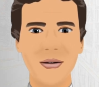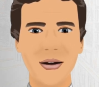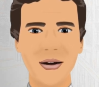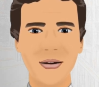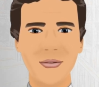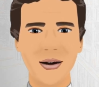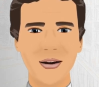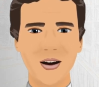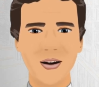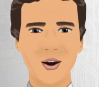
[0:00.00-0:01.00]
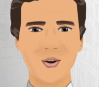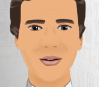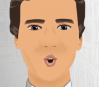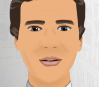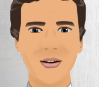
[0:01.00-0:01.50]
As of two thousand
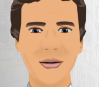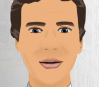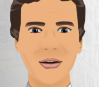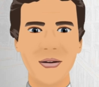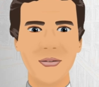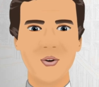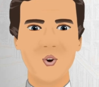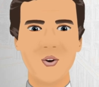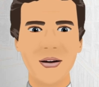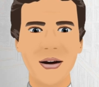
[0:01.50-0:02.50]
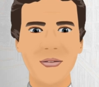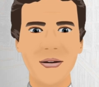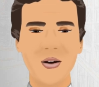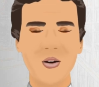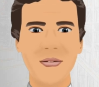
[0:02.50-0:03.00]
fifteen, the group
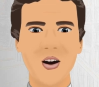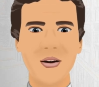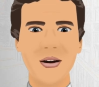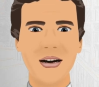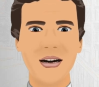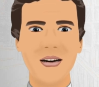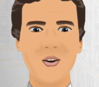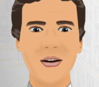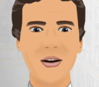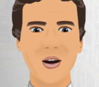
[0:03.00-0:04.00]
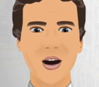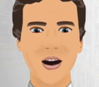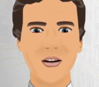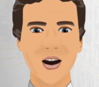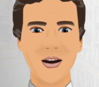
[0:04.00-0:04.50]
has no plans to
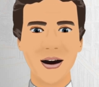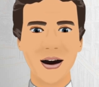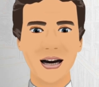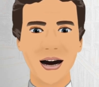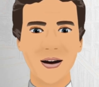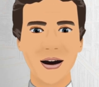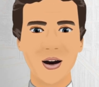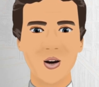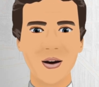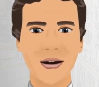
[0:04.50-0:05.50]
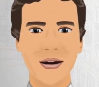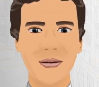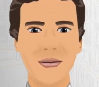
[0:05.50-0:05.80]
perform or release new music.